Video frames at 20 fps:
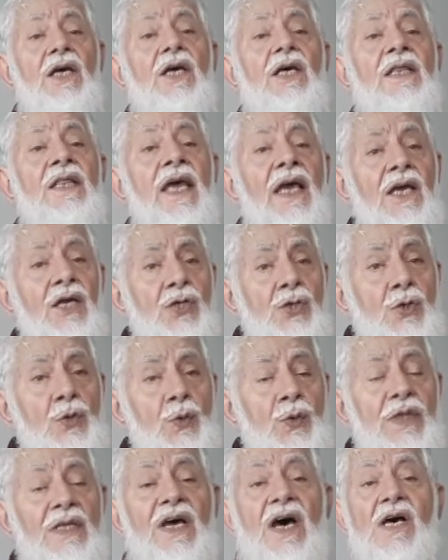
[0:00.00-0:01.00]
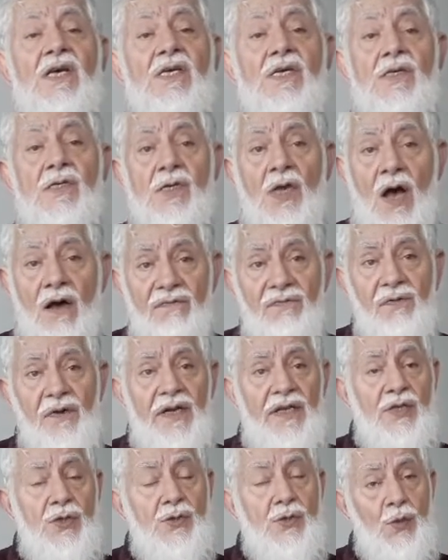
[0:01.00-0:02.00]
they issued
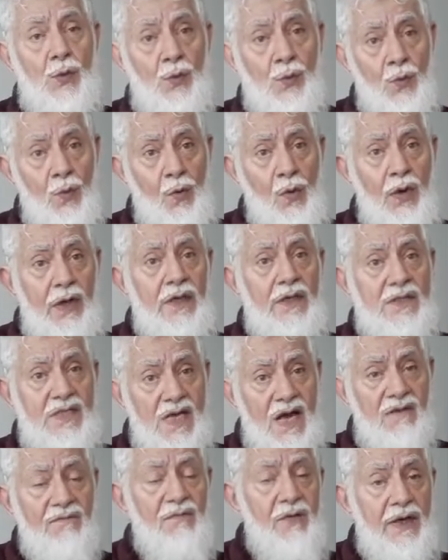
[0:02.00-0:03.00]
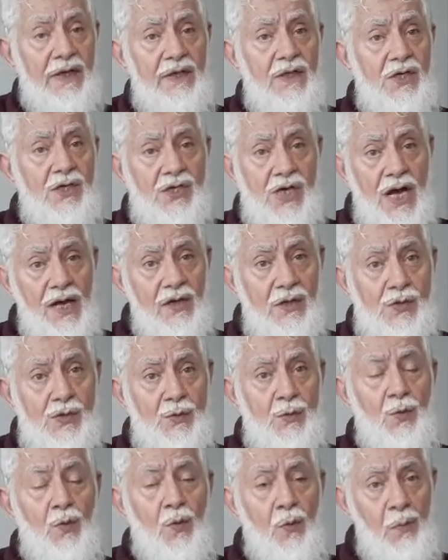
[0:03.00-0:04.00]
sovereign sukuk, sovereign ijarah
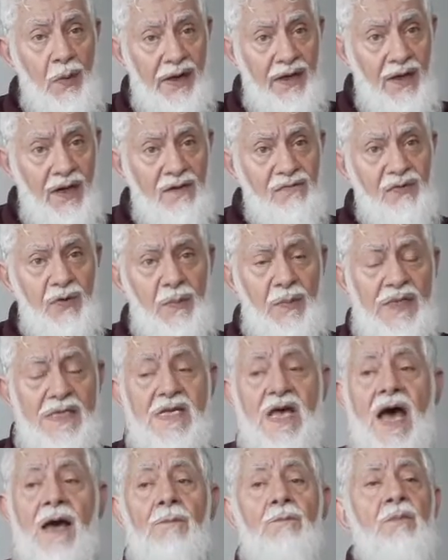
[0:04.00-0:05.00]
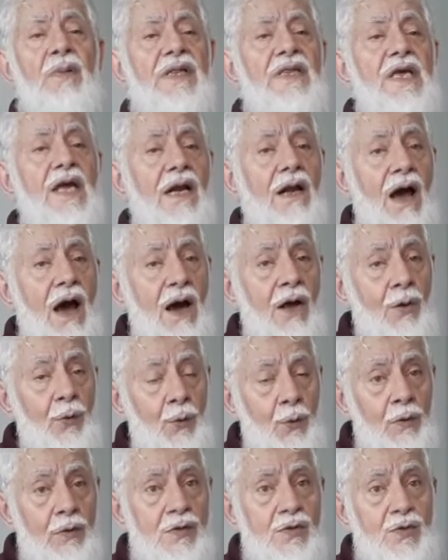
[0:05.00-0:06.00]
sukuk by government, but there are
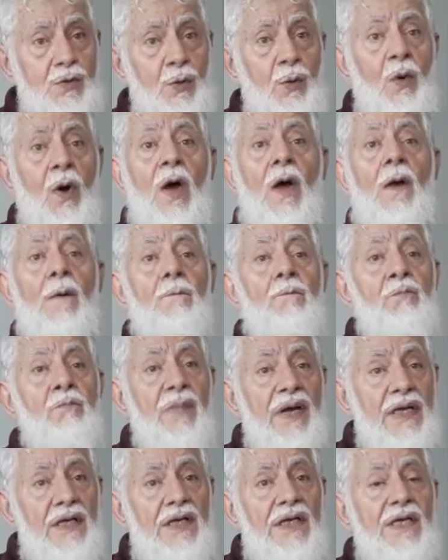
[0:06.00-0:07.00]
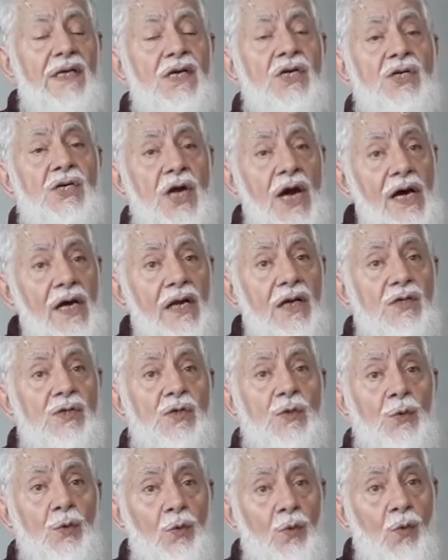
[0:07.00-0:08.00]
also many ijarah
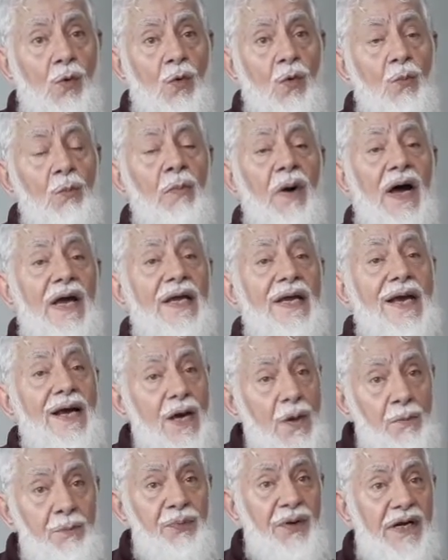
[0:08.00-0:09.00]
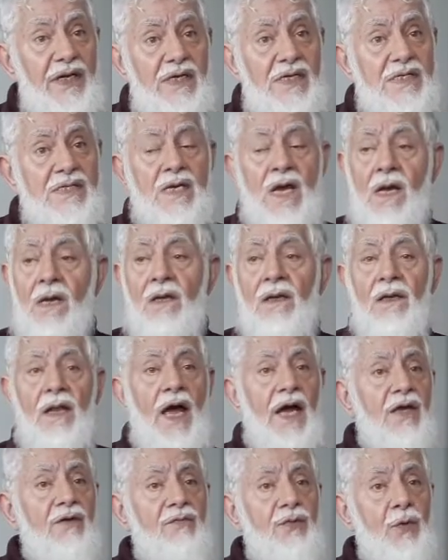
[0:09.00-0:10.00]
sukuk by companies,
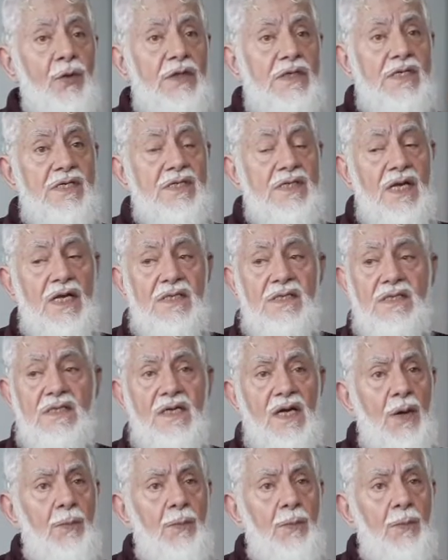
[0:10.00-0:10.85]
like for instance